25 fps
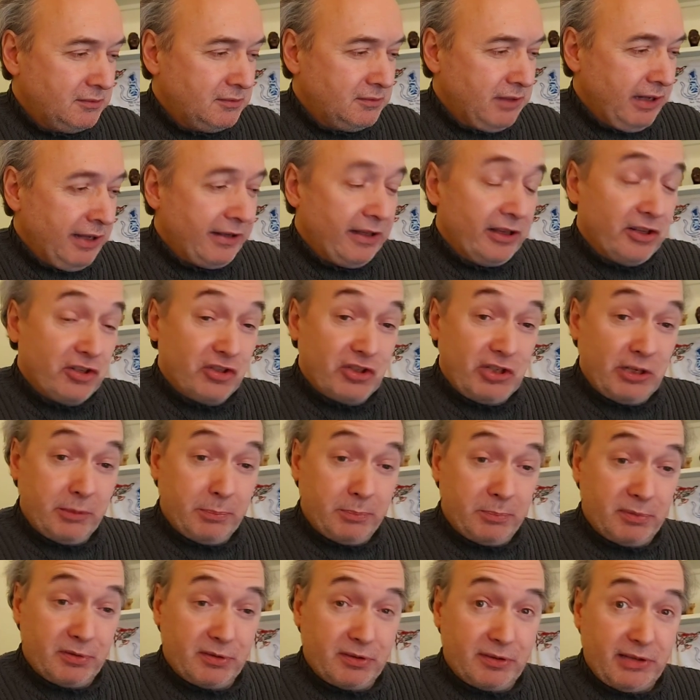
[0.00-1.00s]
and the
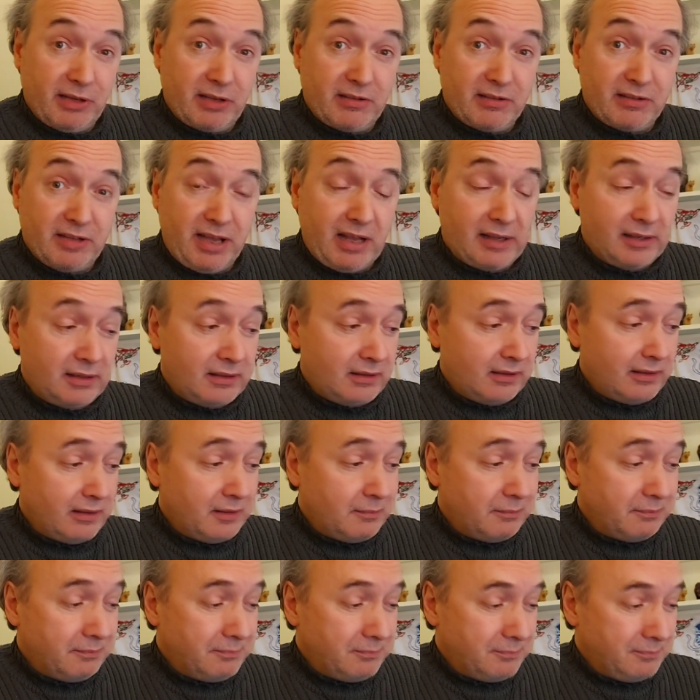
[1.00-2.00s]
ships that saddled
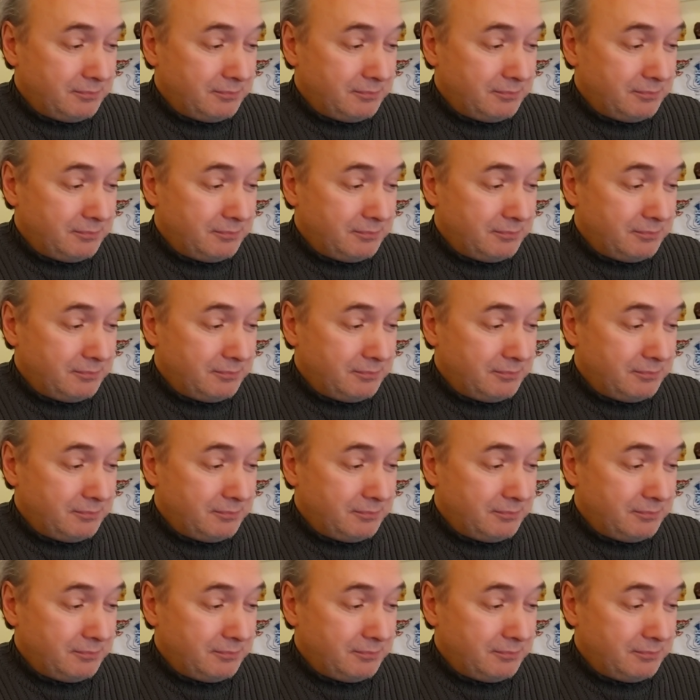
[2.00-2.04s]
them.